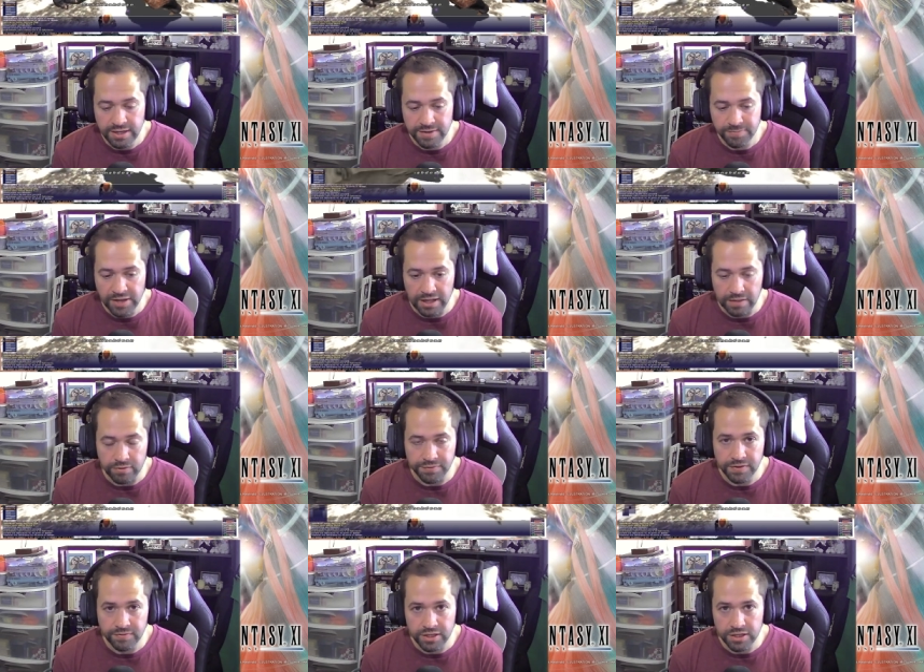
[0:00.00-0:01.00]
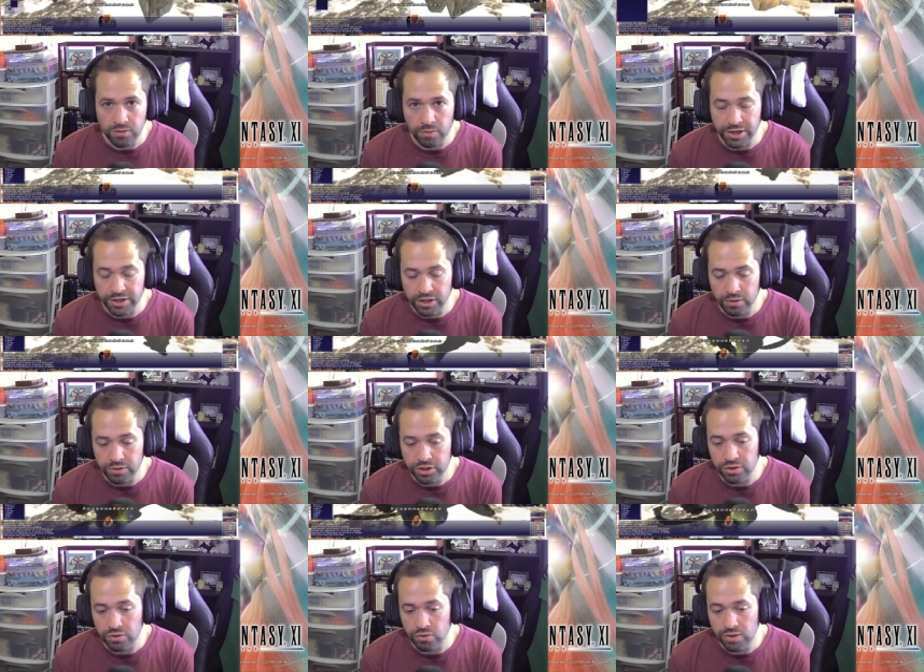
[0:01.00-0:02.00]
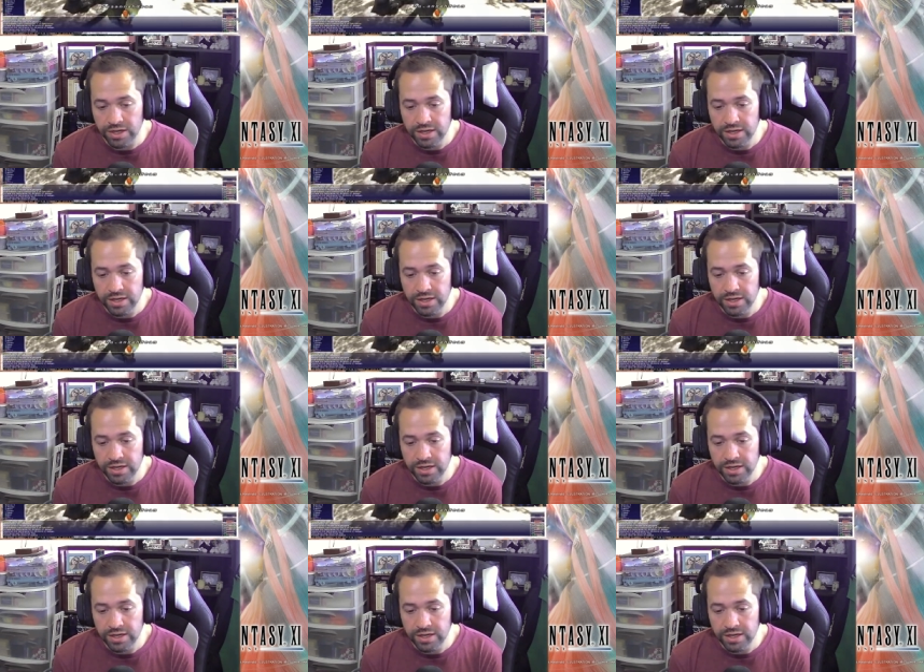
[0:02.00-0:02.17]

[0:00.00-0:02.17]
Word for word: At level 50, you'll want to go to